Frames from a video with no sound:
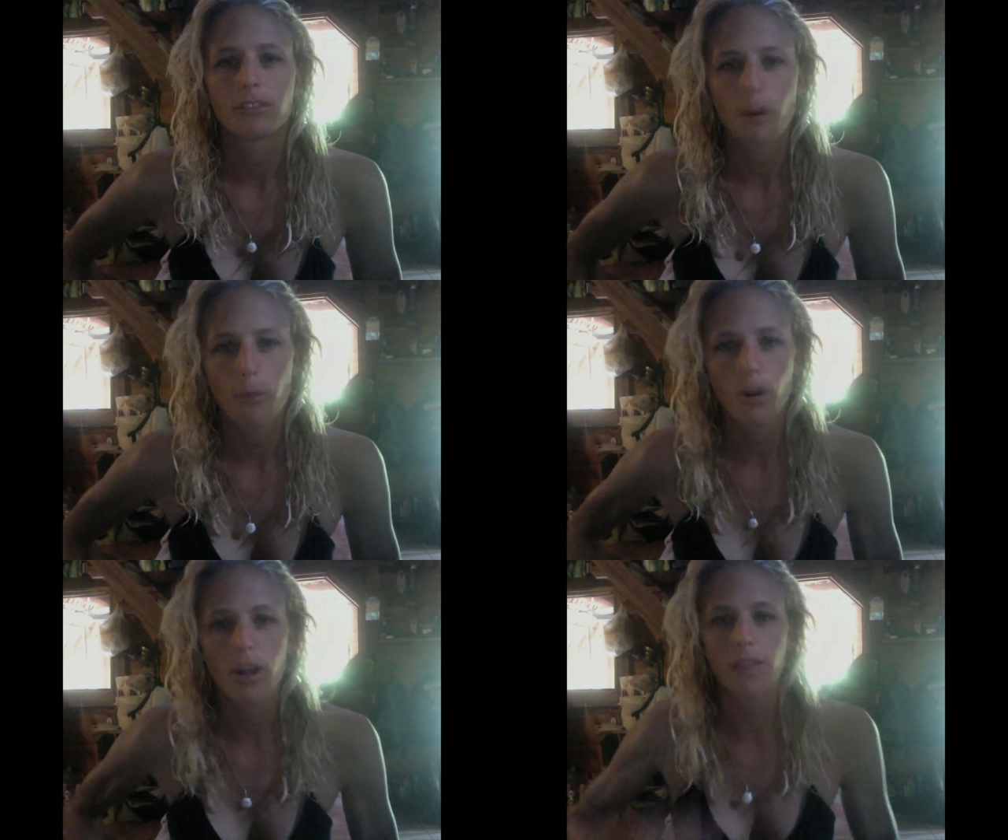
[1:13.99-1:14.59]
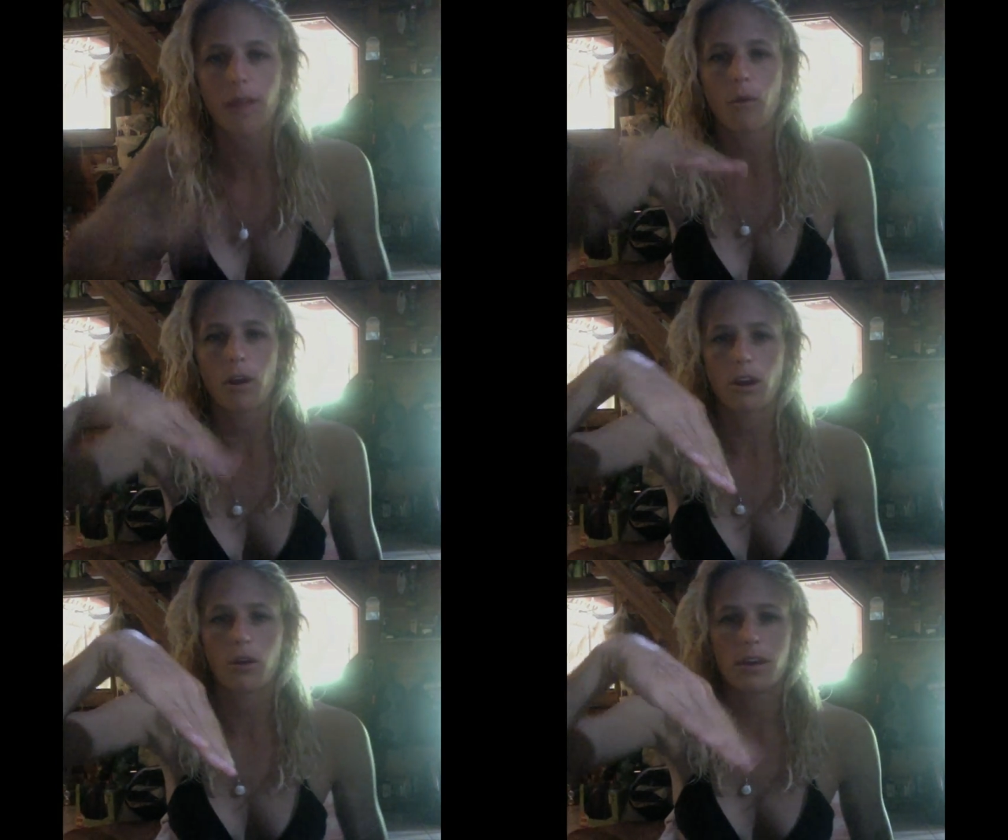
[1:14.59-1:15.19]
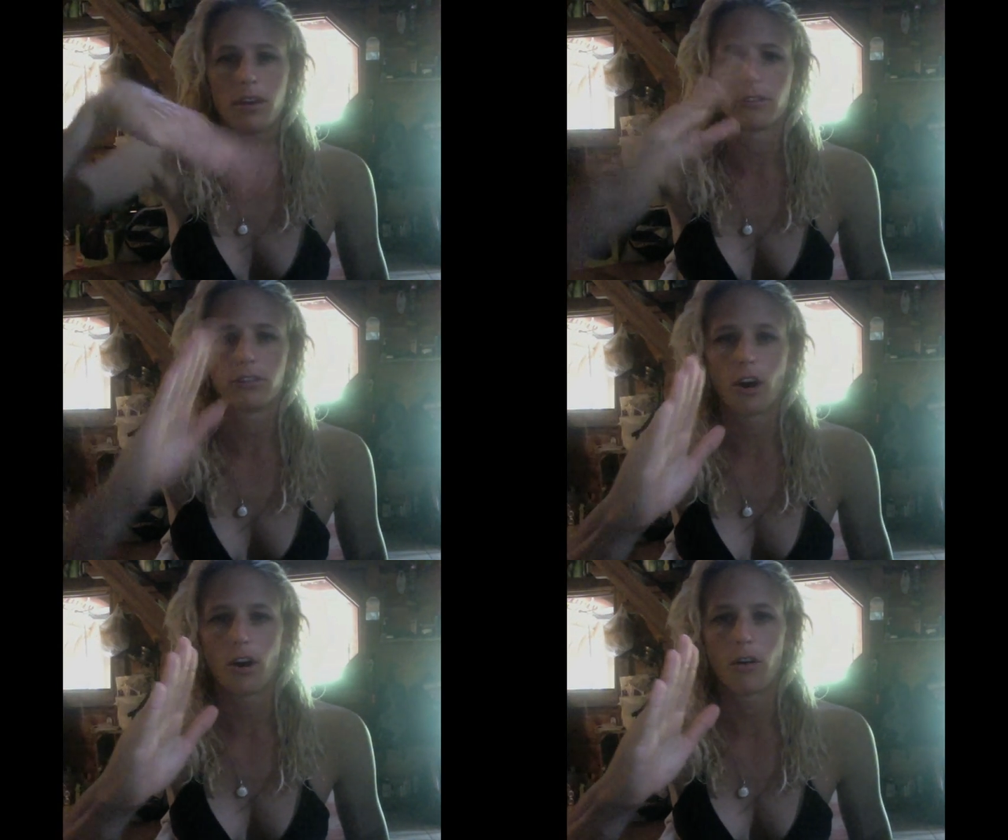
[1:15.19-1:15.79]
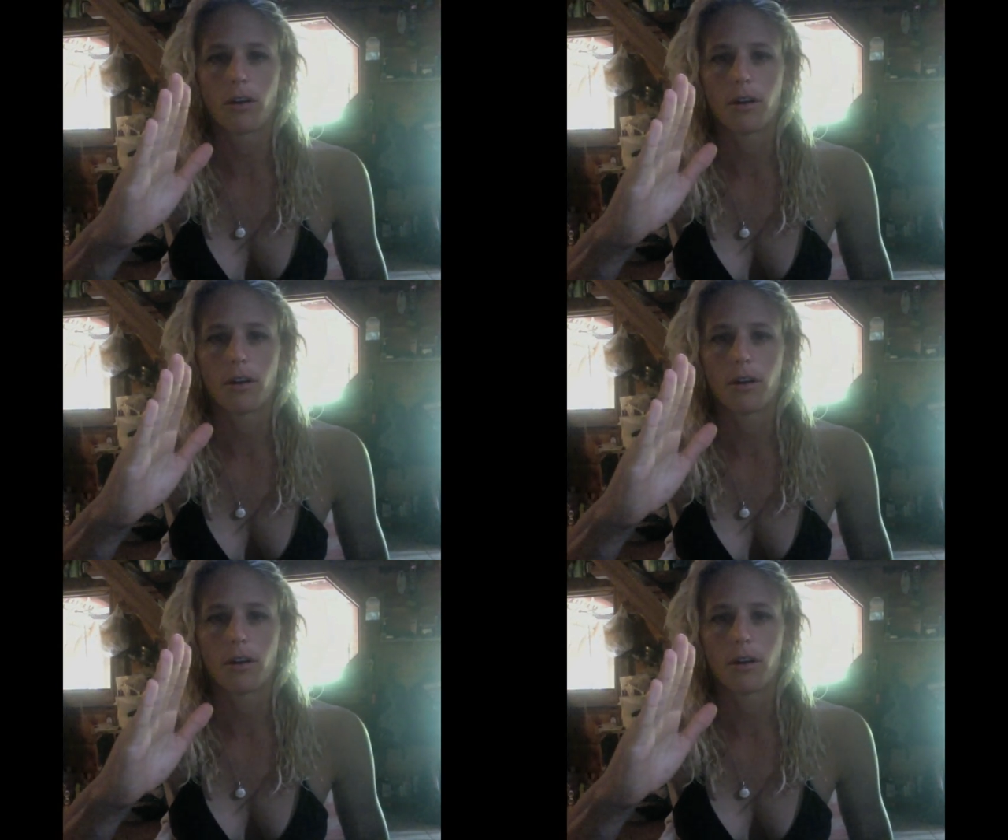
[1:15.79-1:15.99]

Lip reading: snowboarding, they want to go heel-toe.